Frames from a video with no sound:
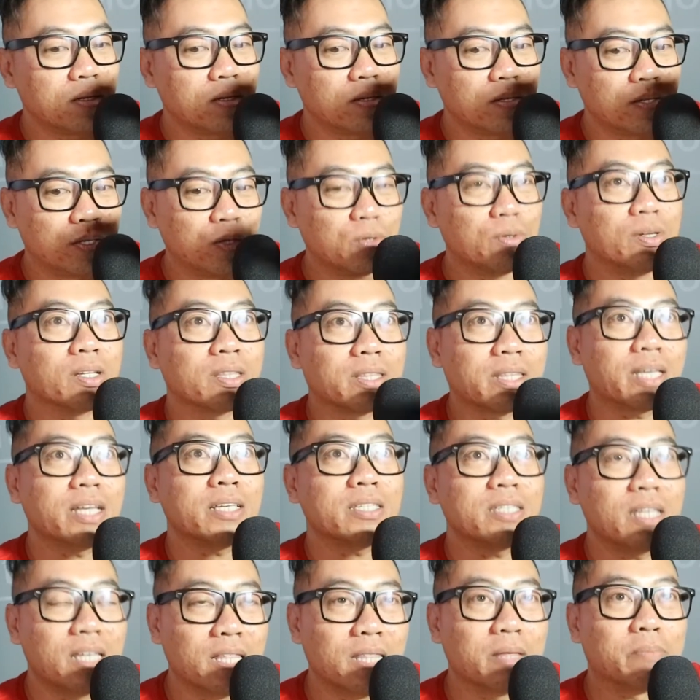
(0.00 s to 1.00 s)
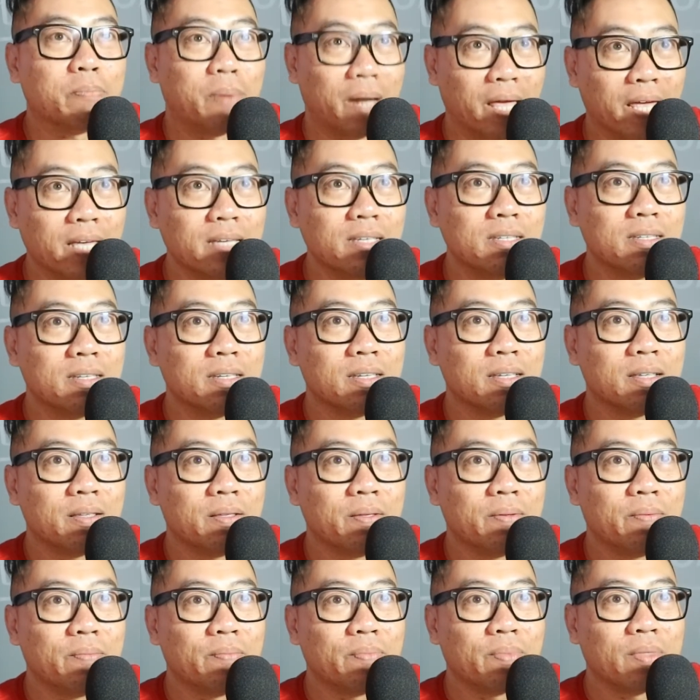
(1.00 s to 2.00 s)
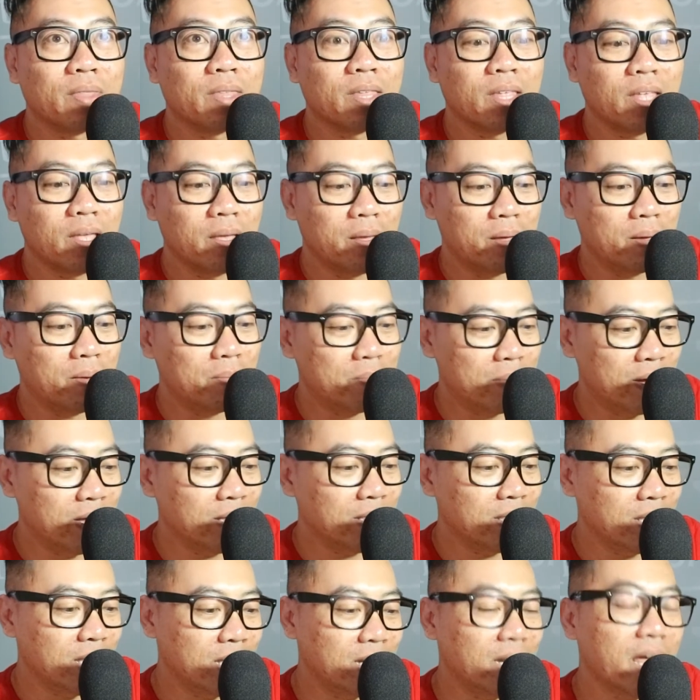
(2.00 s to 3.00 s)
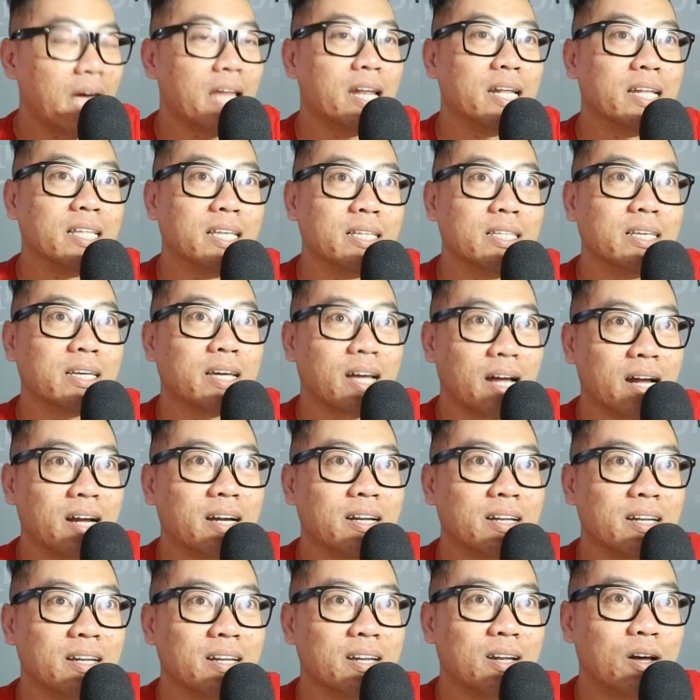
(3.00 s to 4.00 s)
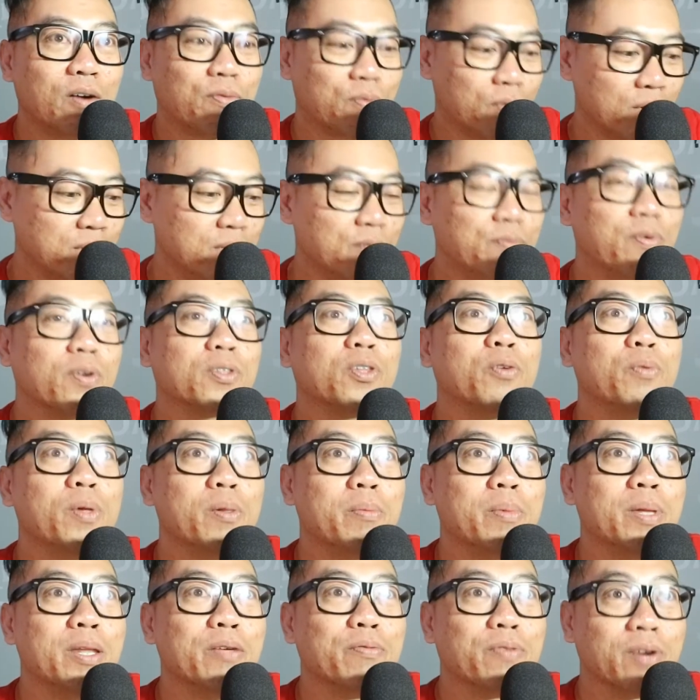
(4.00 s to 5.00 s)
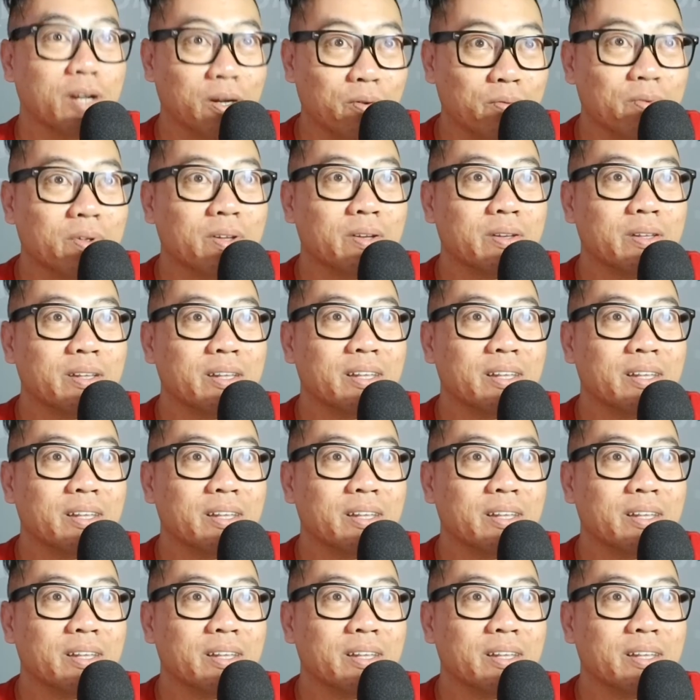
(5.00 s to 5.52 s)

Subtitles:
do the test in the place. But in the identity card, of course, the photo will be different, right?